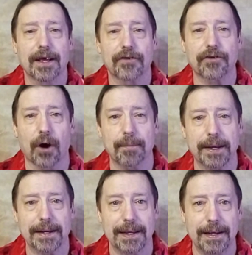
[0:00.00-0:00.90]
So, I
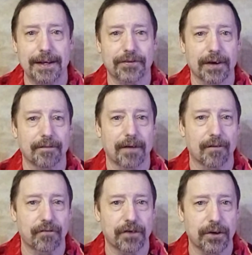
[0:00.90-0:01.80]
mean, ease
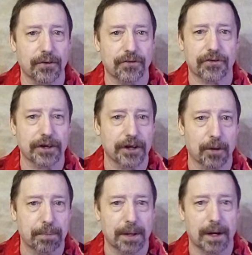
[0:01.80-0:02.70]
of use,
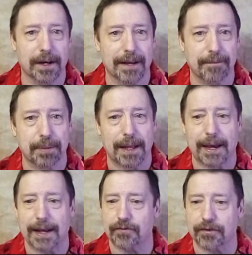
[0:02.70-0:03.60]
plug and
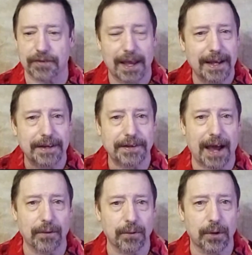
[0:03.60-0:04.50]
play, just
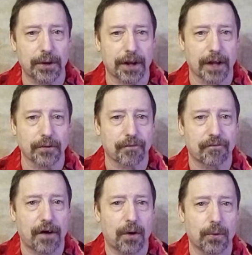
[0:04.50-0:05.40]
download it on your
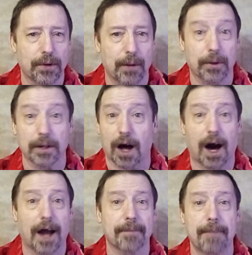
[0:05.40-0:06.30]
phone. It will
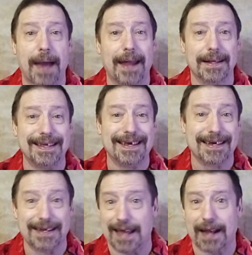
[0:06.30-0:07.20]
automatically
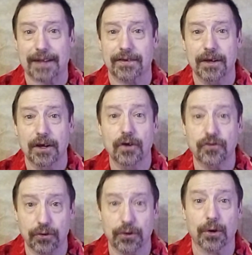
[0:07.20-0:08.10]
connect
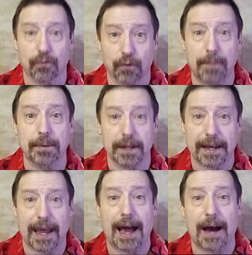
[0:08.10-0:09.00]
to your Rumble
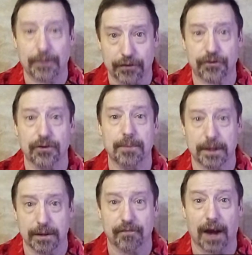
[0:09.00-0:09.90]
account,
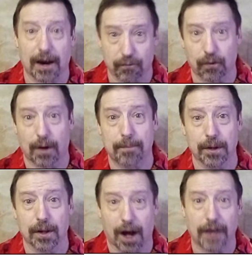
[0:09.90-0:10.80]
assuming you've got
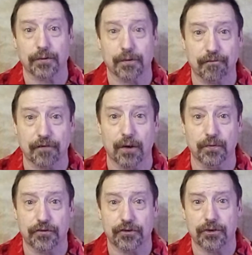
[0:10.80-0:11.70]
Rumble on your
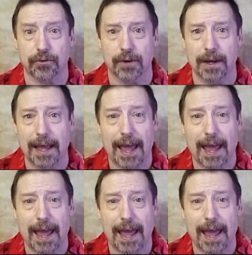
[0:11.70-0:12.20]
phone too.